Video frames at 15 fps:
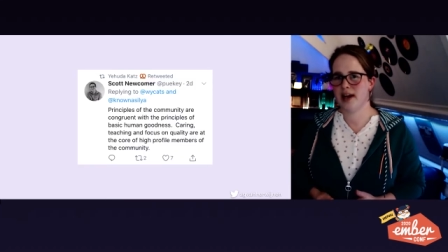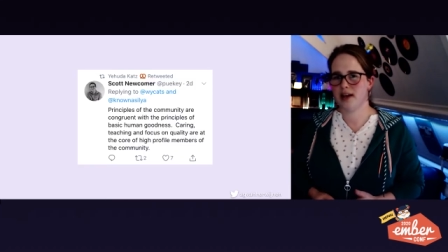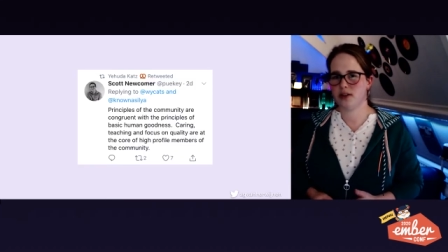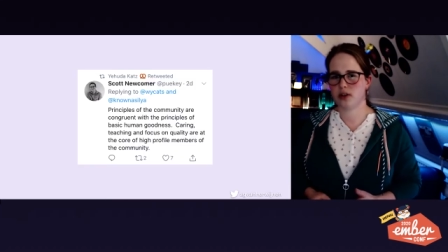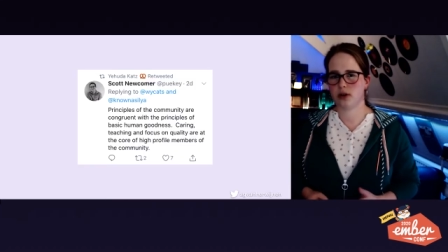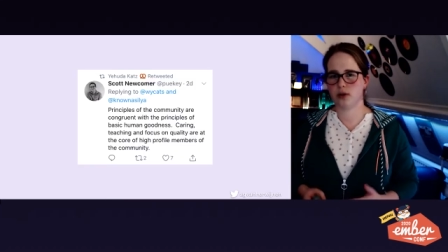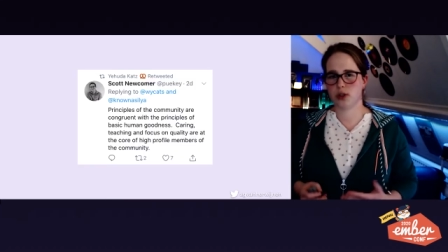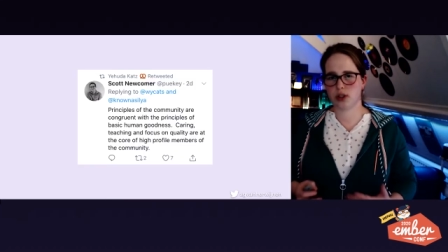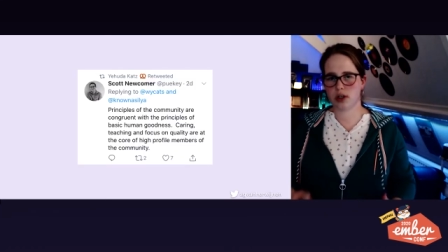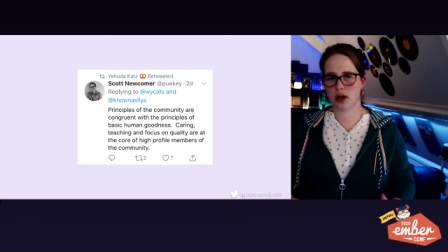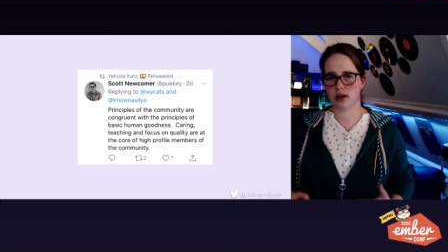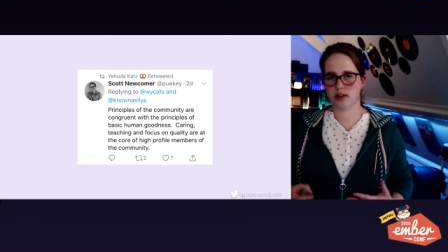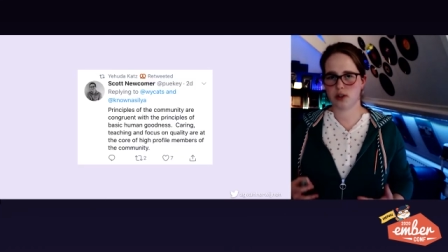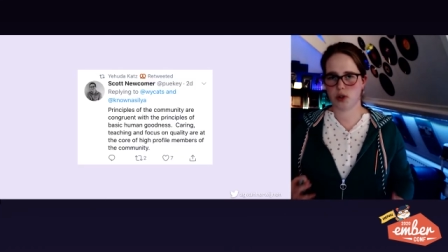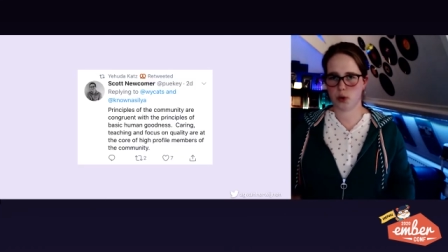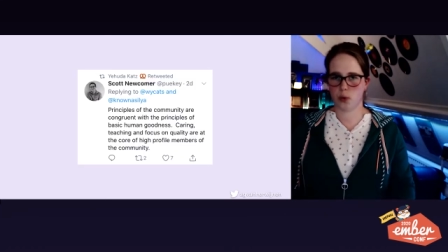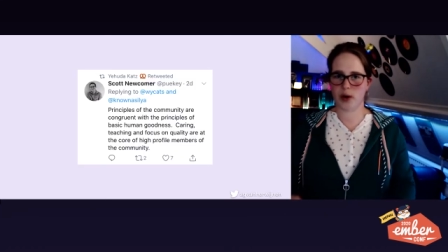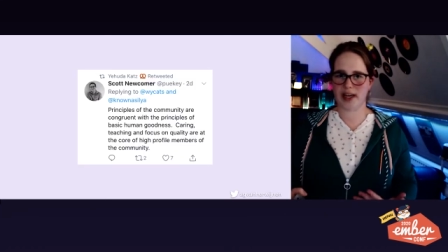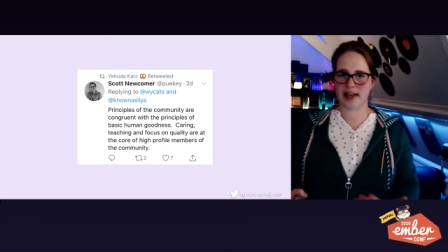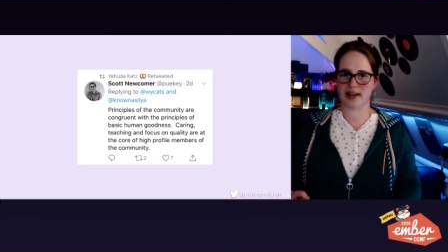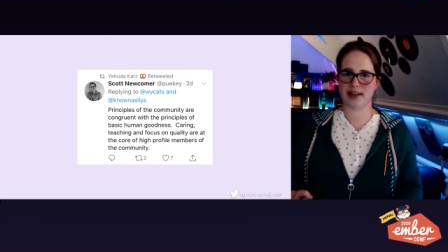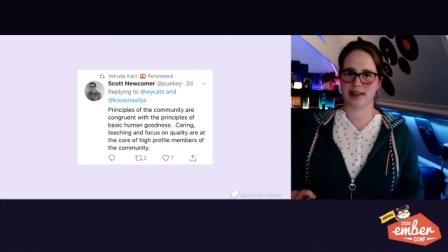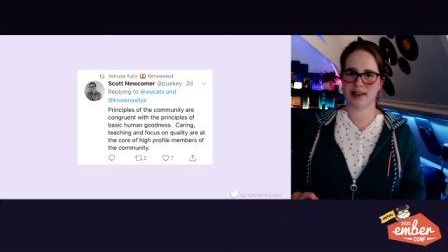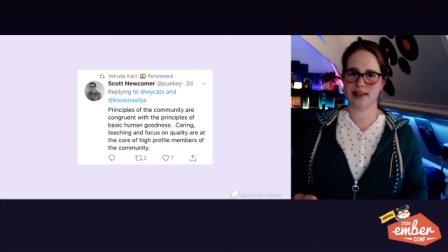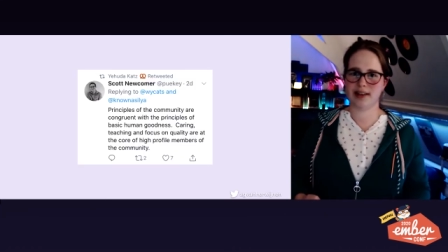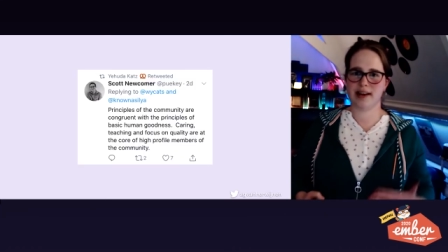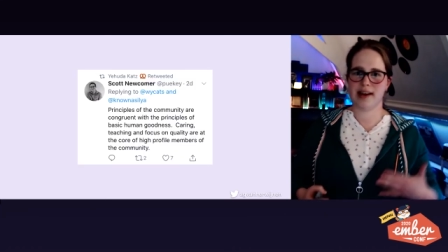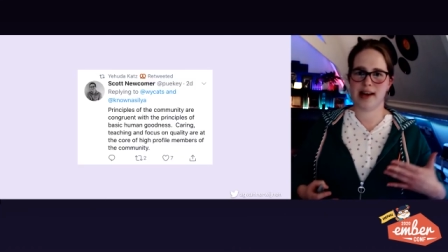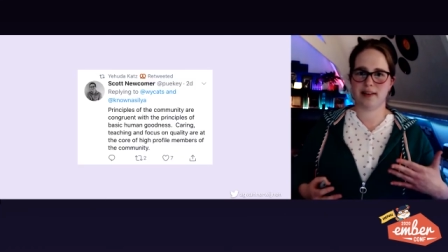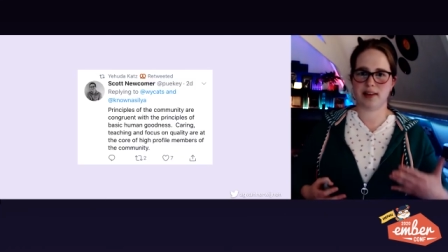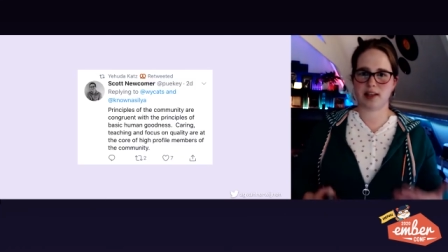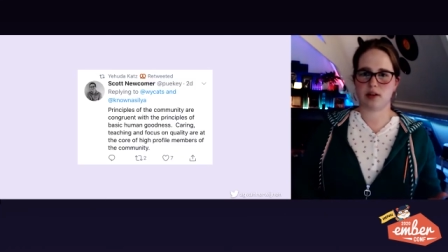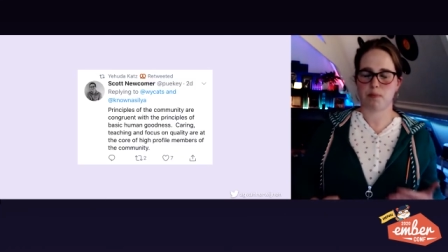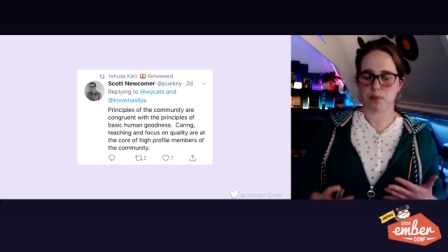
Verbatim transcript: So Scott tweeted that the